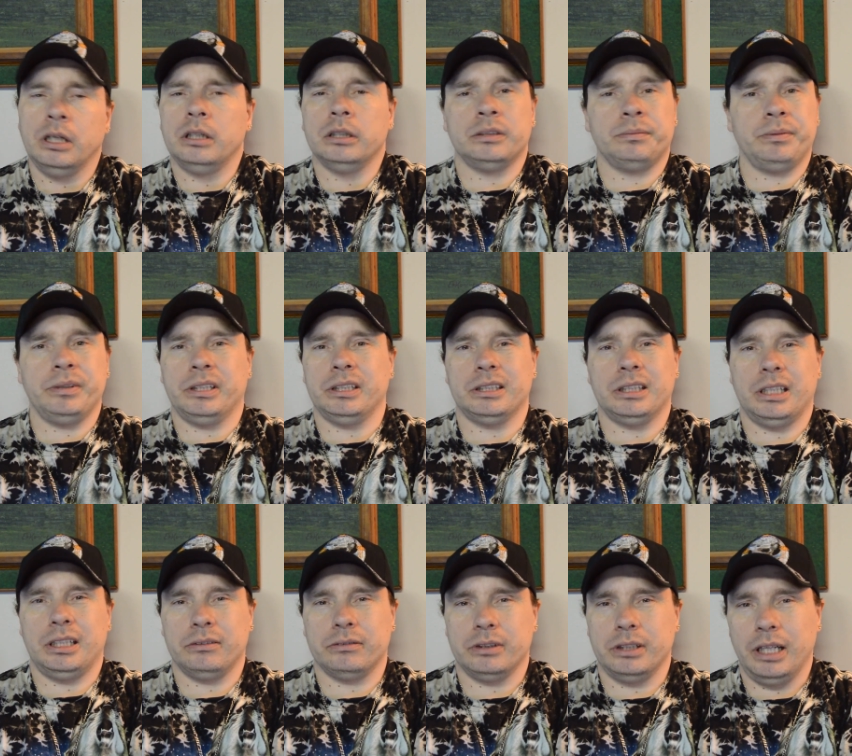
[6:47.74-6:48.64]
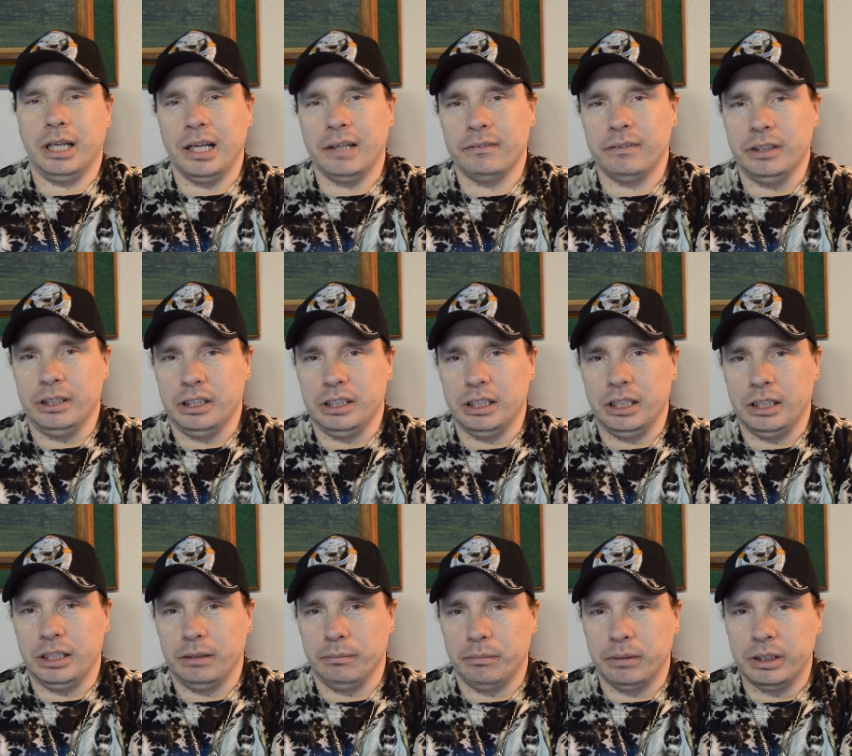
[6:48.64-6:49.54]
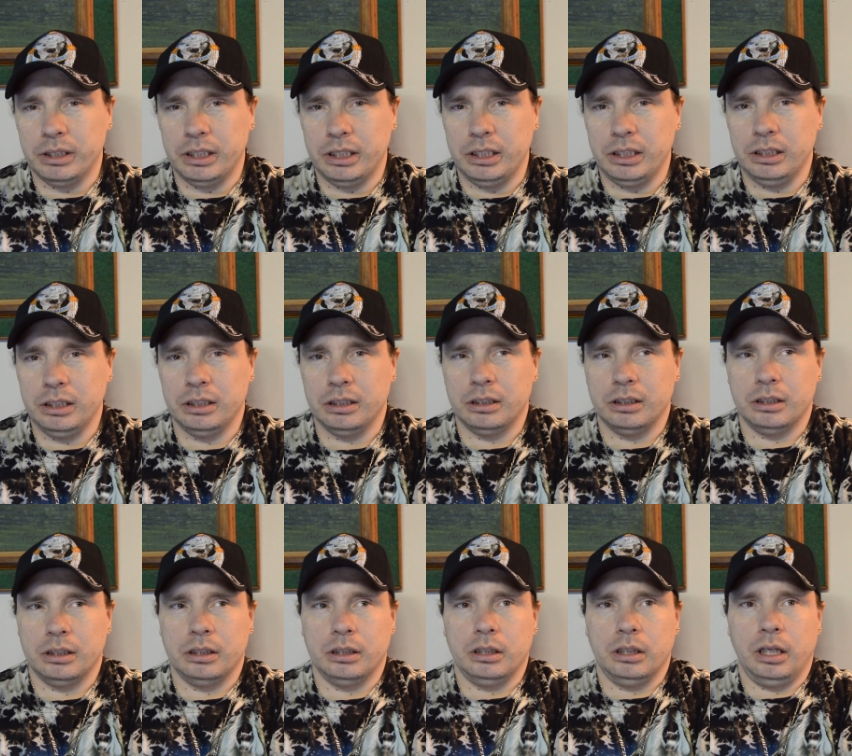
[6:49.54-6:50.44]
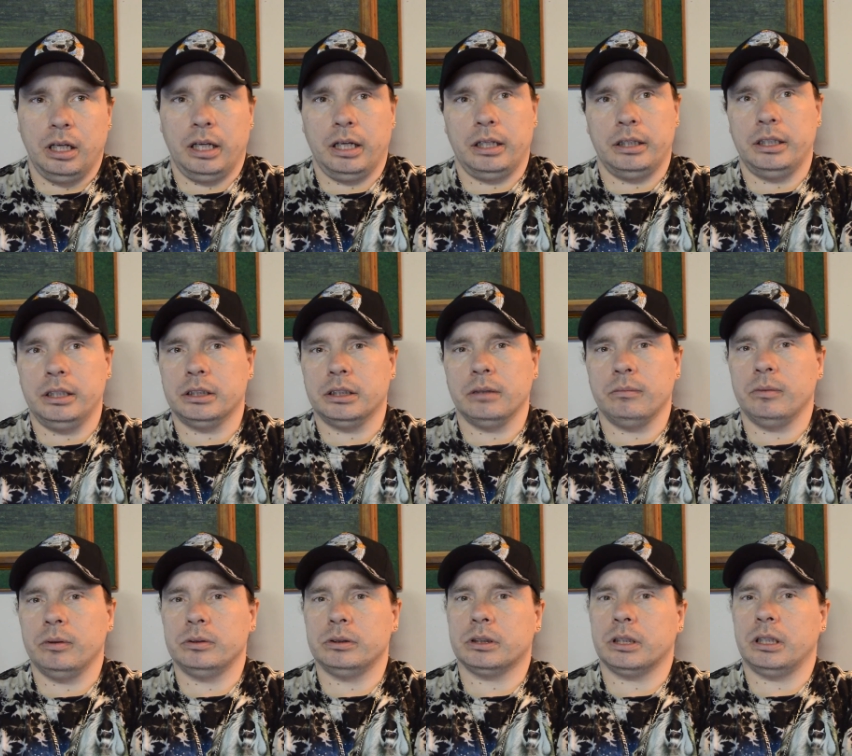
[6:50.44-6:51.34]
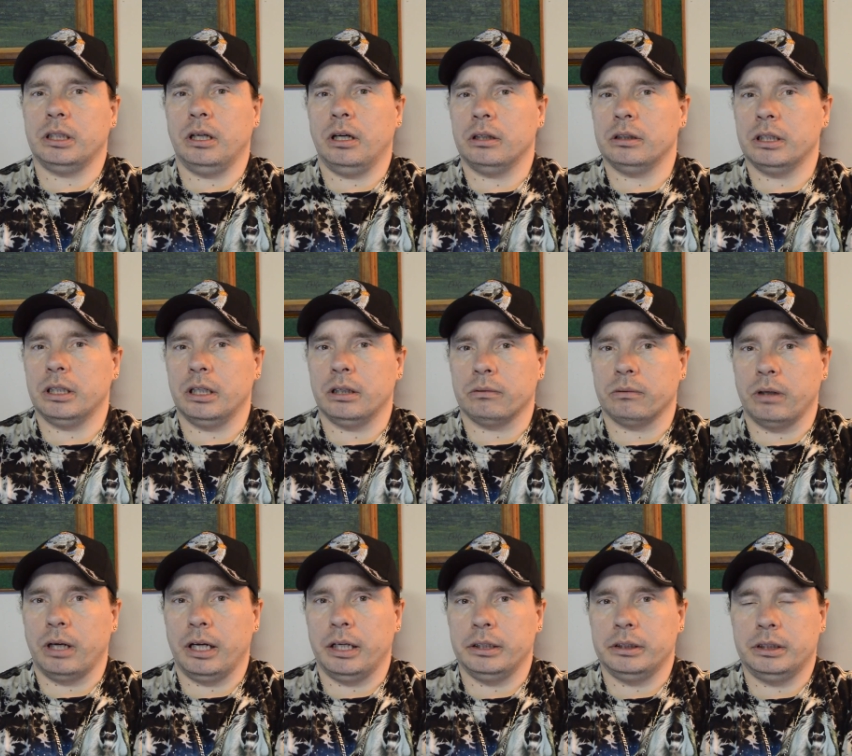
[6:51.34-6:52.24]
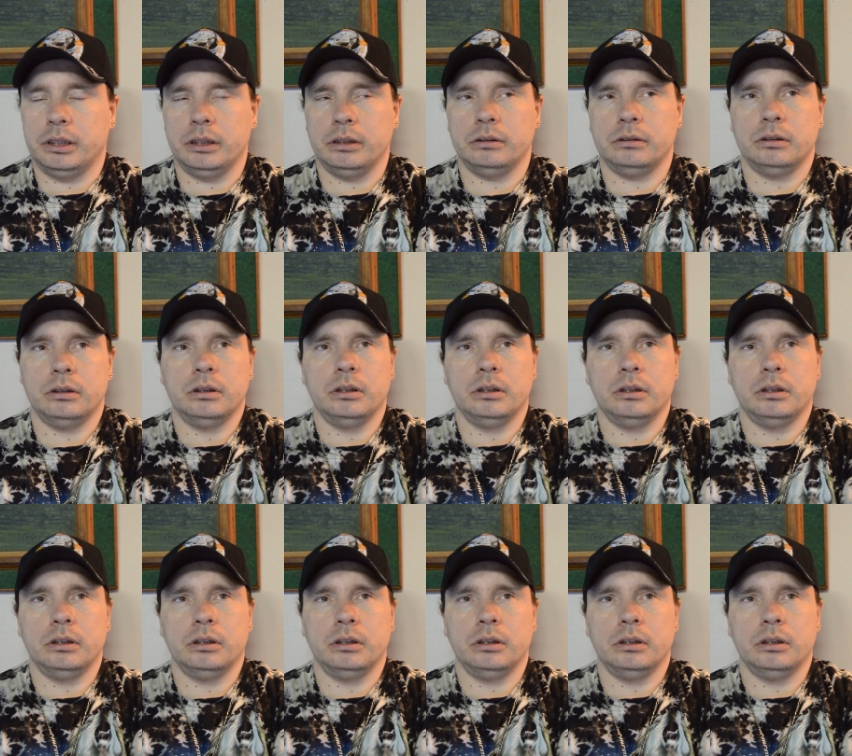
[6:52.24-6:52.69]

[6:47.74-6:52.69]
It's because I didn't really have any money. And this time it was kind of hard to get a ride too.